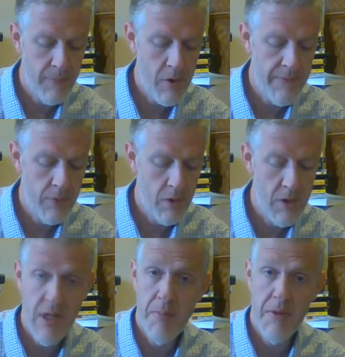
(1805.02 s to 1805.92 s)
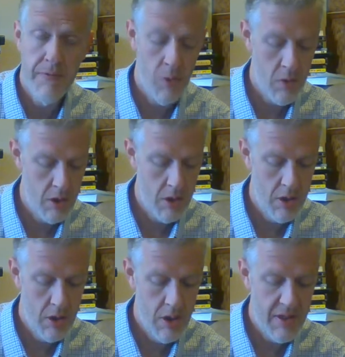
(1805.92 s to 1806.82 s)
forty-four, Number four,
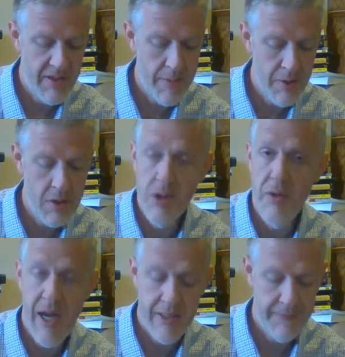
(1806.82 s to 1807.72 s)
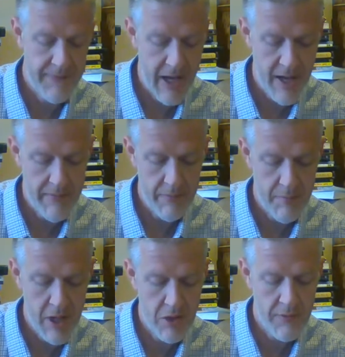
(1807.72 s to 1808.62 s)
December two thousand five,
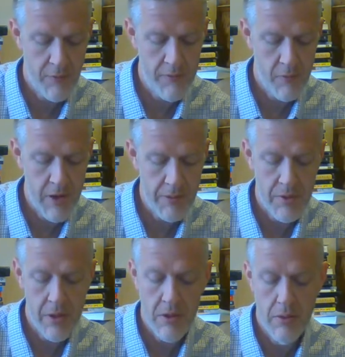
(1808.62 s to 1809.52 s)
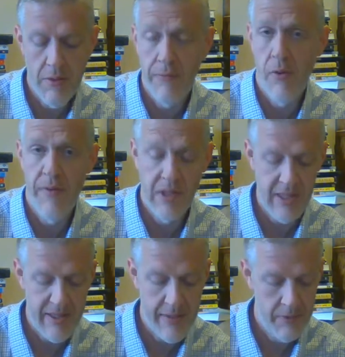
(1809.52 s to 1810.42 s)
pages four forty-three to four
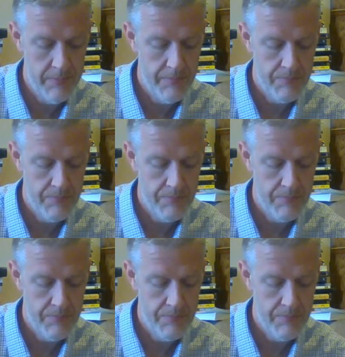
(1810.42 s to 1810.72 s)
fifty-seven.